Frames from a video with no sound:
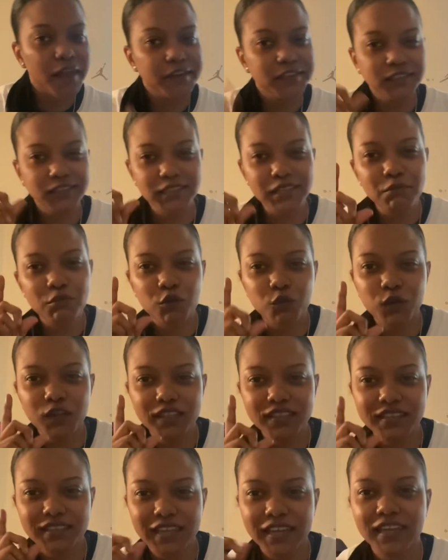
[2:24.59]
Number one
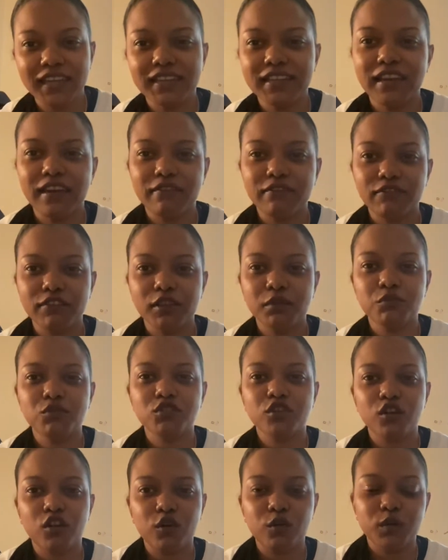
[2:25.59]
thing that Fems
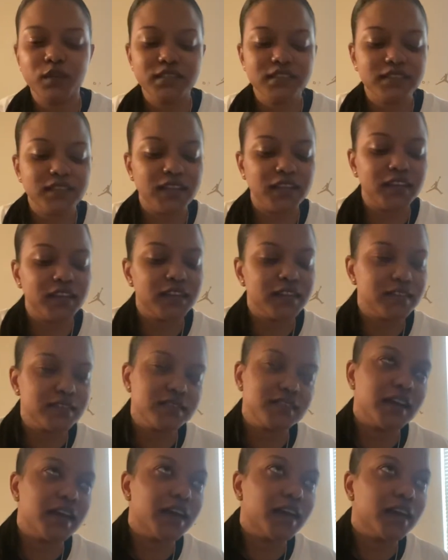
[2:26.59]
always say is
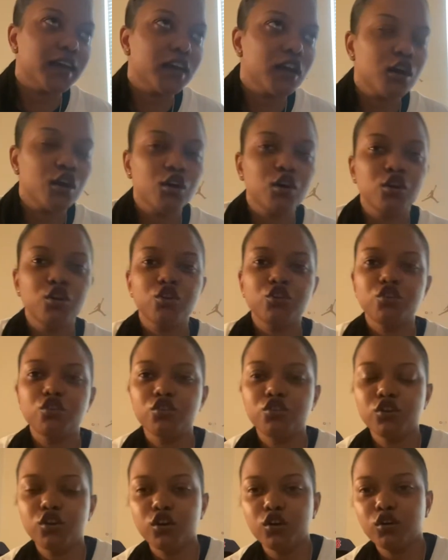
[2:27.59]
that
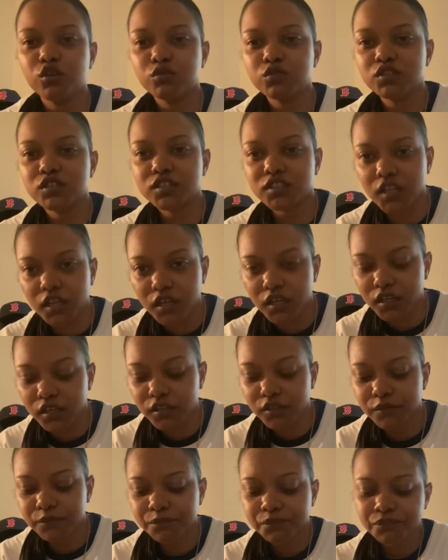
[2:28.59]
no stud